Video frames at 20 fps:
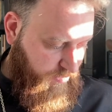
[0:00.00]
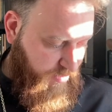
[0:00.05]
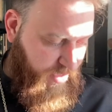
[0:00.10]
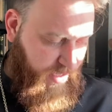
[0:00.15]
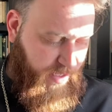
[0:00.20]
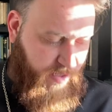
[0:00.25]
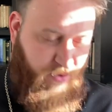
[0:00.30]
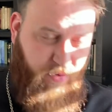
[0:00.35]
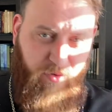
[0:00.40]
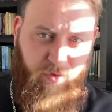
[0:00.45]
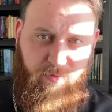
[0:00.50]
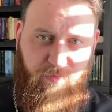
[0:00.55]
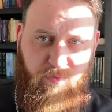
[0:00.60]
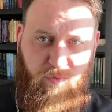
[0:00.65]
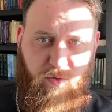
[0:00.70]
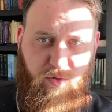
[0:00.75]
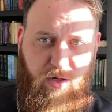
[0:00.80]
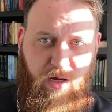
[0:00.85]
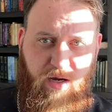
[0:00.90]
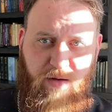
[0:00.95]
Anger
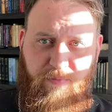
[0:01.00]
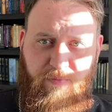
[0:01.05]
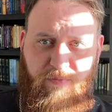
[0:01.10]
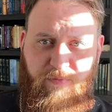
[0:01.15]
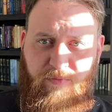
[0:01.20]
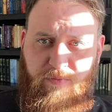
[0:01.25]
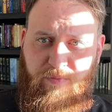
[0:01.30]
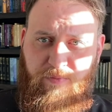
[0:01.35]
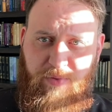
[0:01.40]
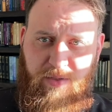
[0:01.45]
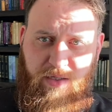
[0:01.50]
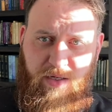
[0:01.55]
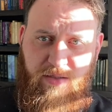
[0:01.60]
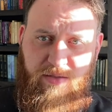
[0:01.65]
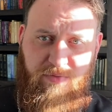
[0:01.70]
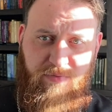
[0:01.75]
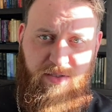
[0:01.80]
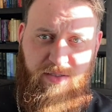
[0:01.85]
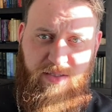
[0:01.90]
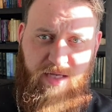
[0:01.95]
will come because
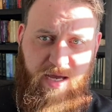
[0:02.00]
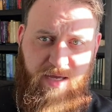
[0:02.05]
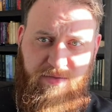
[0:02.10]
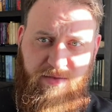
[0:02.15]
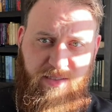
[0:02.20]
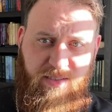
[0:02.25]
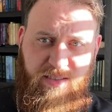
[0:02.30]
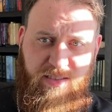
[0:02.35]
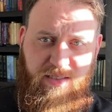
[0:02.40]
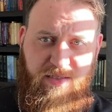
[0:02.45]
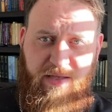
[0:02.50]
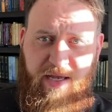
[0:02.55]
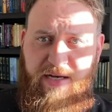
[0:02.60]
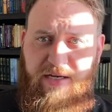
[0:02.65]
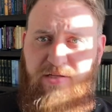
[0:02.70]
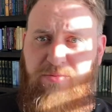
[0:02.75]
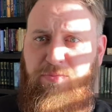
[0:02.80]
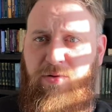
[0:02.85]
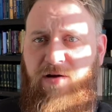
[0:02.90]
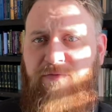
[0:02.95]
of this at the
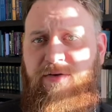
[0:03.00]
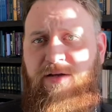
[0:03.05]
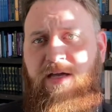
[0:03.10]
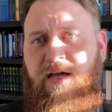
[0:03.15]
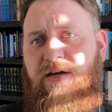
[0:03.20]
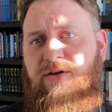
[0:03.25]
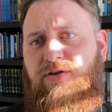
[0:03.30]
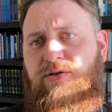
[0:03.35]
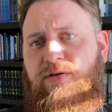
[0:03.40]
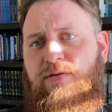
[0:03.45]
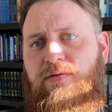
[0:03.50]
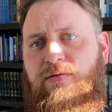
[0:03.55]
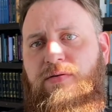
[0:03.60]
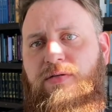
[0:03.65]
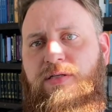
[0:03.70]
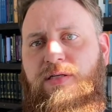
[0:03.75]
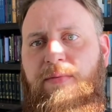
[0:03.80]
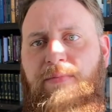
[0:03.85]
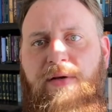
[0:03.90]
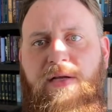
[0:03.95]
slightest provocation.
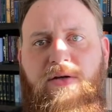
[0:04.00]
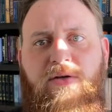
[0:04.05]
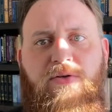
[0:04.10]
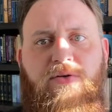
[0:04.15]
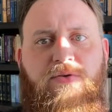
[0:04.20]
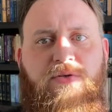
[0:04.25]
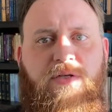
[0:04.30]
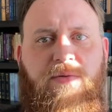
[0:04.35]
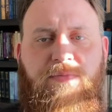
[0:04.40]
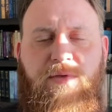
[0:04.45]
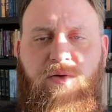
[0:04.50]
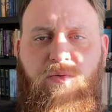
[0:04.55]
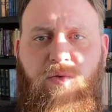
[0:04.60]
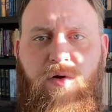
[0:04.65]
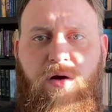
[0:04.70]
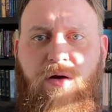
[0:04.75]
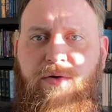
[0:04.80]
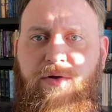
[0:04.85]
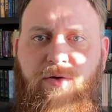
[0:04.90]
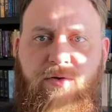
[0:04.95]
Somebody could do something
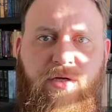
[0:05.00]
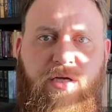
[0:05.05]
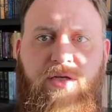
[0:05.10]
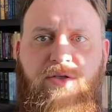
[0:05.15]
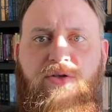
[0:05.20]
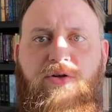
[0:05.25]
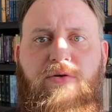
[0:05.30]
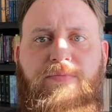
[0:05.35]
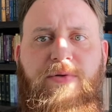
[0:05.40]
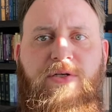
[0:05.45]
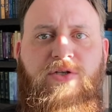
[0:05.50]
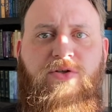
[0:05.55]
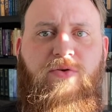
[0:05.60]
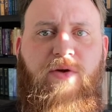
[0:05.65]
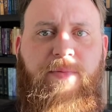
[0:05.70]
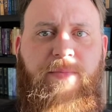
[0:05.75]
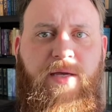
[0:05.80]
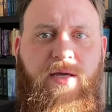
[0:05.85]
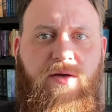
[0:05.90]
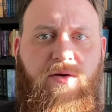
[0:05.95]
wrong. Your kids could be
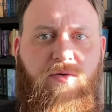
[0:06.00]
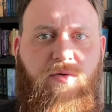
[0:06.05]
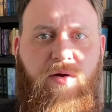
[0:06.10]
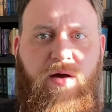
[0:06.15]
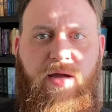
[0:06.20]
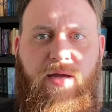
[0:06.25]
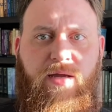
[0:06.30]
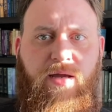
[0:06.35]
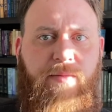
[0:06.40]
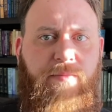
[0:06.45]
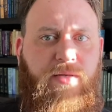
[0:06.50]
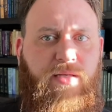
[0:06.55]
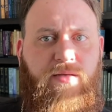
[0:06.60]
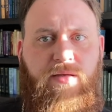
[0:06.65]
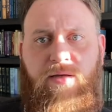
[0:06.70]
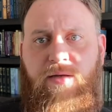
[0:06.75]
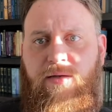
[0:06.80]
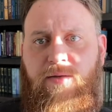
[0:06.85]
screaming and crying.